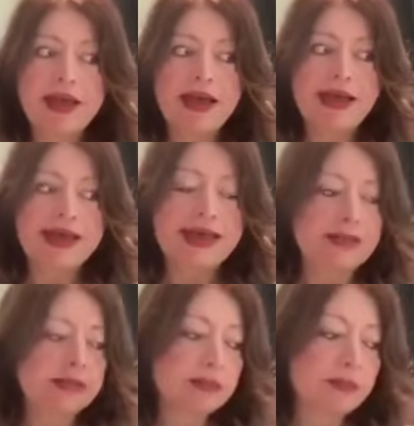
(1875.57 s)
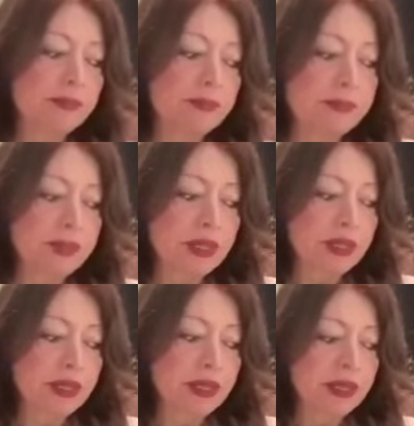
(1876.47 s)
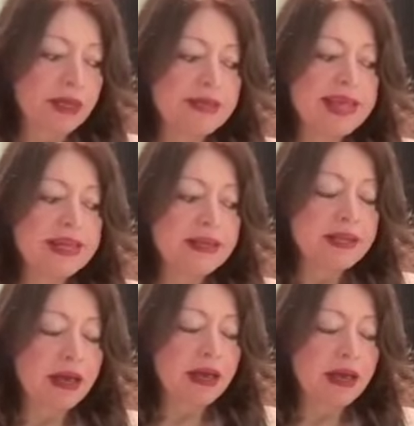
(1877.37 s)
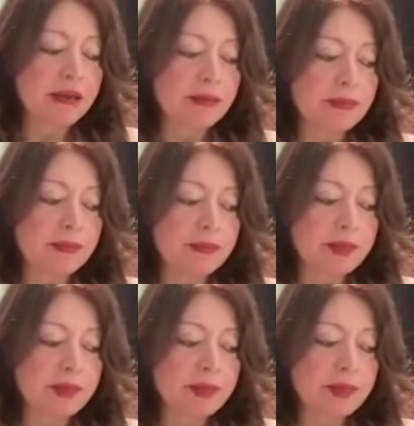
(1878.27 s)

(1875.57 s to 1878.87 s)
And then um,